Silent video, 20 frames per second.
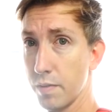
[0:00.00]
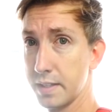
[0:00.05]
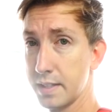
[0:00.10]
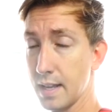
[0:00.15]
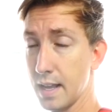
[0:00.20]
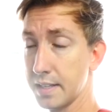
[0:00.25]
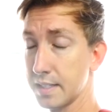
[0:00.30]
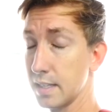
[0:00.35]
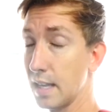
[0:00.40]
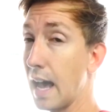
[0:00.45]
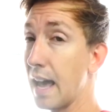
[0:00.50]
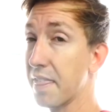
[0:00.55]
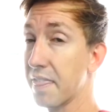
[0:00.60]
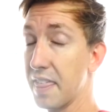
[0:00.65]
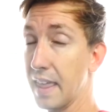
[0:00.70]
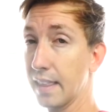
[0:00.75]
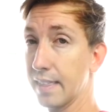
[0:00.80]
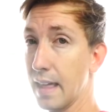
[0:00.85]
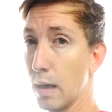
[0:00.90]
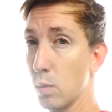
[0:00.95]
the Tesla, I
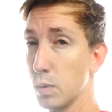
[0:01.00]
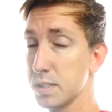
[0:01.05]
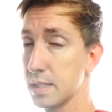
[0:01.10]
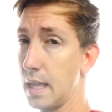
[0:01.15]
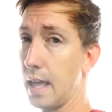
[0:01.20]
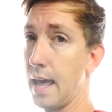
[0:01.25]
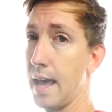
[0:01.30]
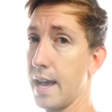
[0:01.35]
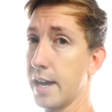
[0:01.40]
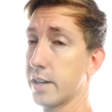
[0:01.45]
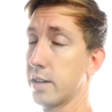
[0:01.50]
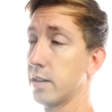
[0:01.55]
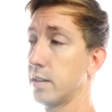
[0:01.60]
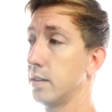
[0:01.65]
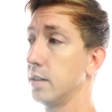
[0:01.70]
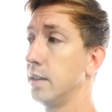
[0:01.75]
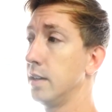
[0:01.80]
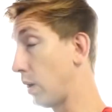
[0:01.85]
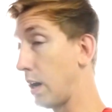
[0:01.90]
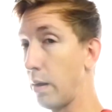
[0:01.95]
think that was the
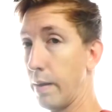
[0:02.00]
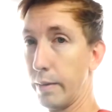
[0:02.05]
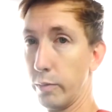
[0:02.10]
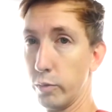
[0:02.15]
hacker. Wow, I